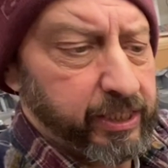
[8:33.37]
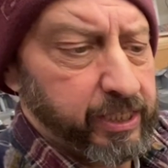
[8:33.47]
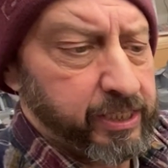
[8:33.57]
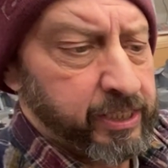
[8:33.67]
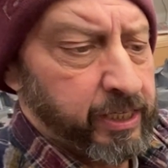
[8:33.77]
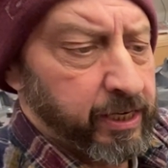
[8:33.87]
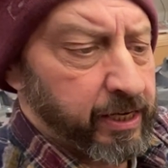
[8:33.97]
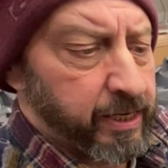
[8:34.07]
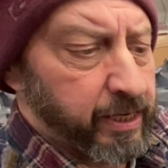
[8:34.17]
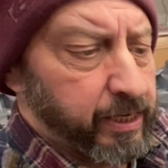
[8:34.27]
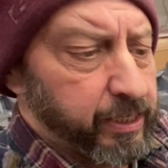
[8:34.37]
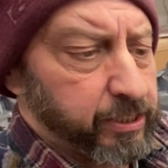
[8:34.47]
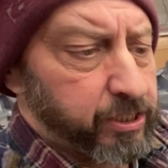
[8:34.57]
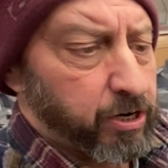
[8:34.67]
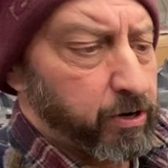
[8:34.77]
this
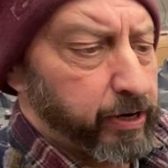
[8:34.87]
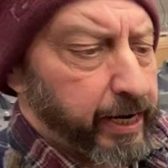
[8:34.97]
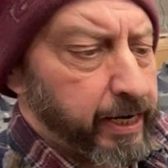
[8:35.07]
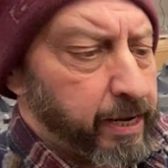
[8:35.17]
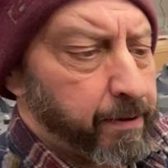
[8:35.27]
is turning.